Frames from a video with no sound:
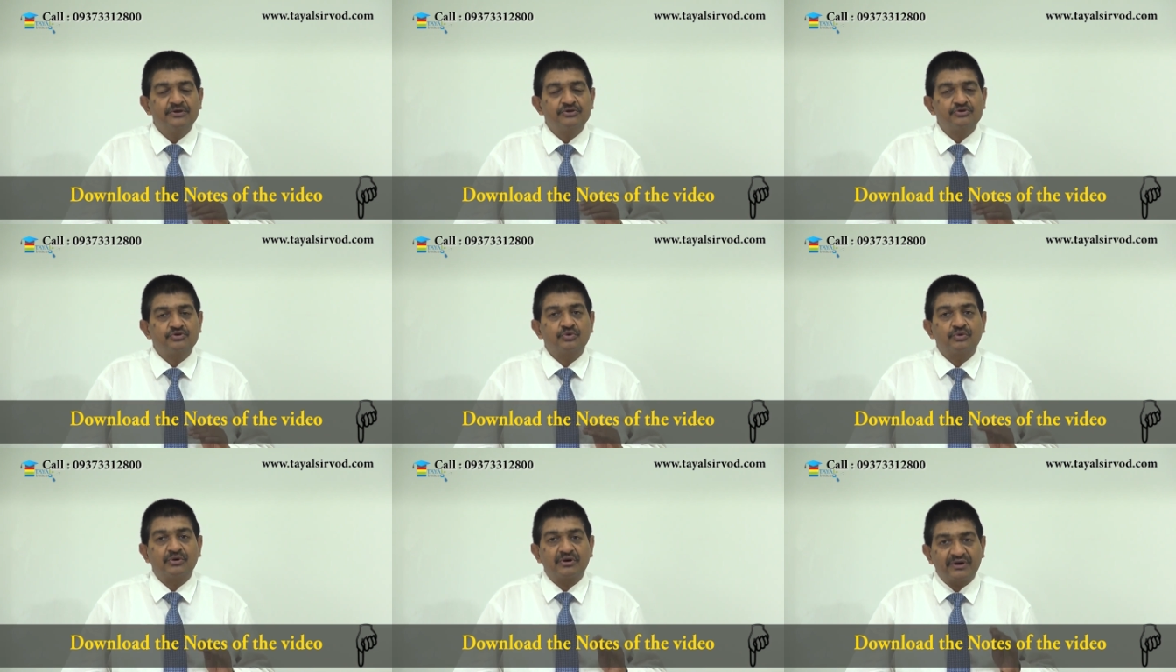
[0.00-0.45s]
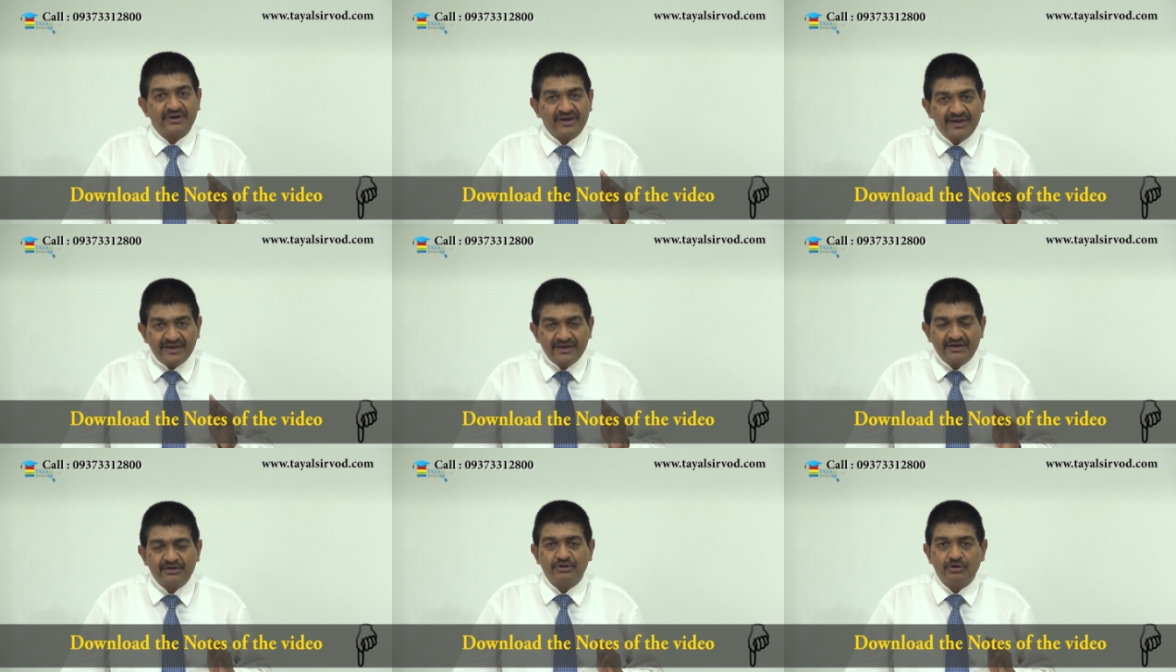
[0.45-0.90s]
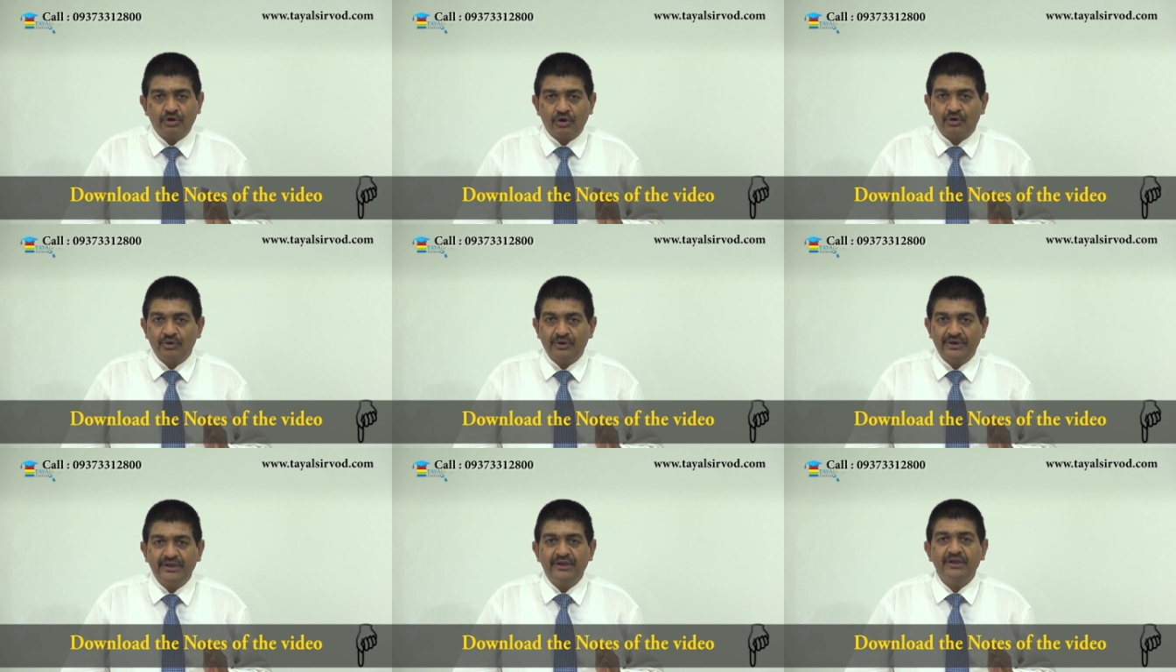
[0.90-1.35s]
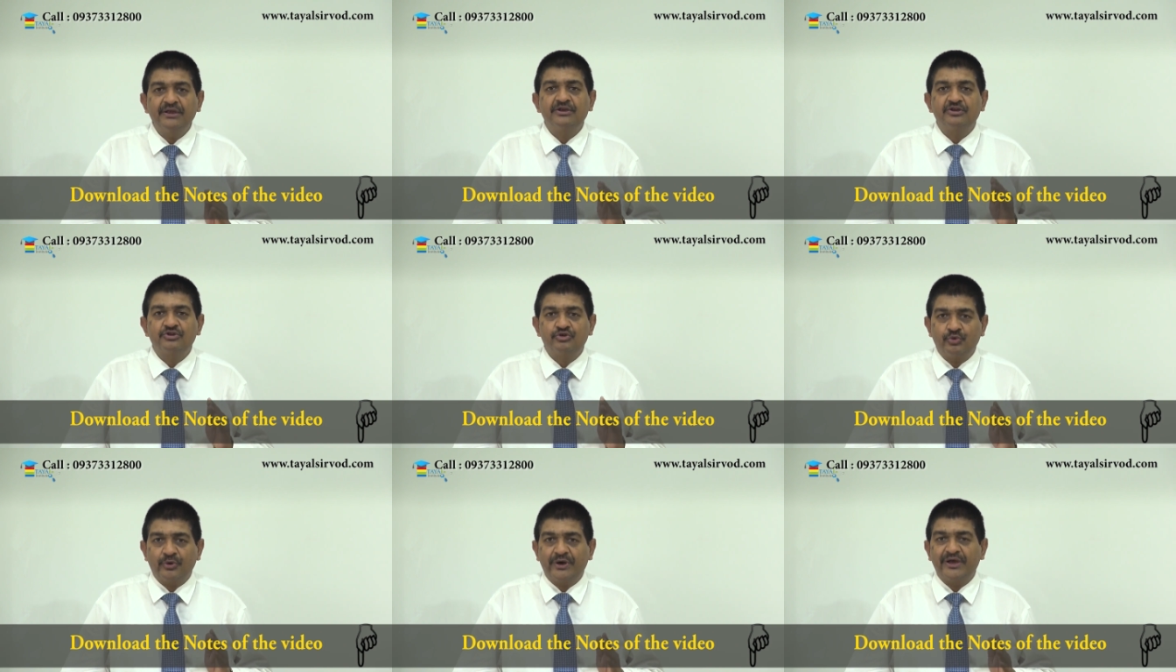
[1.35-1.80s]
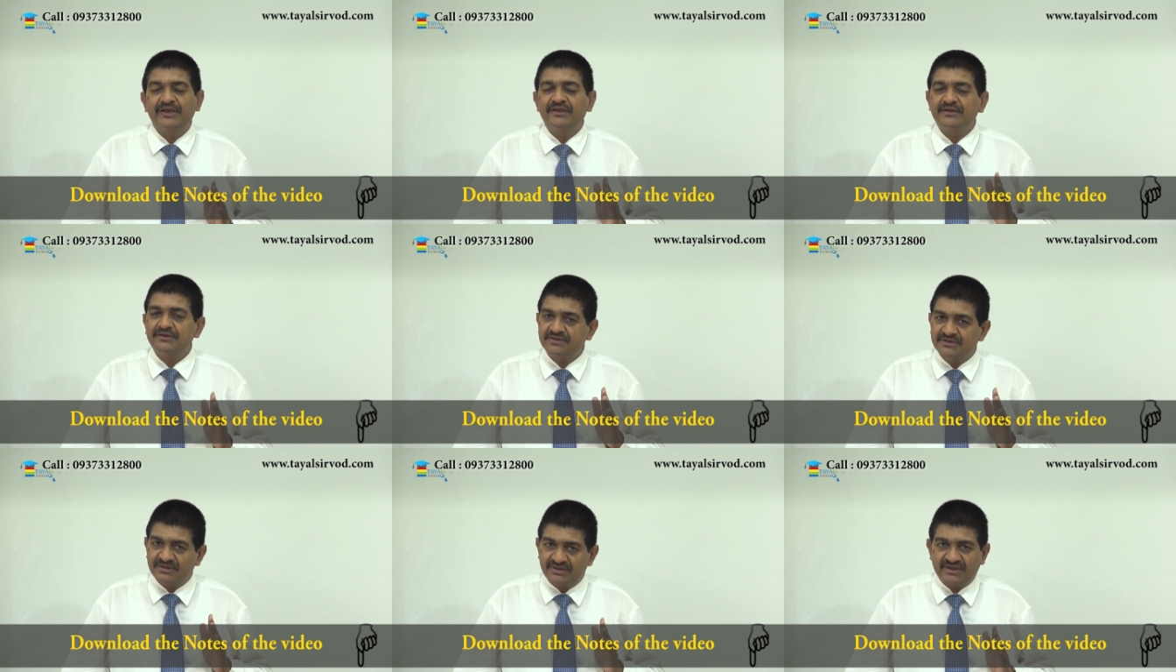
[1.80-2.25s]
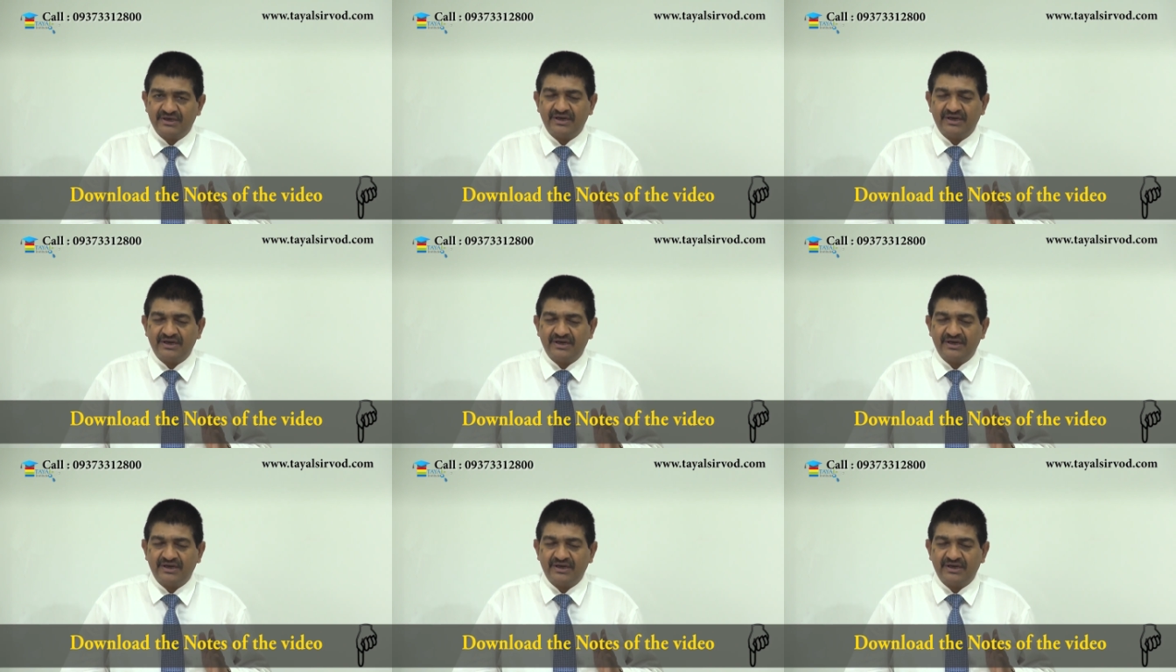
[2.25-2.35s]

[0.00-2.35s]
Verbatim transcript: So read it thoroughly twice,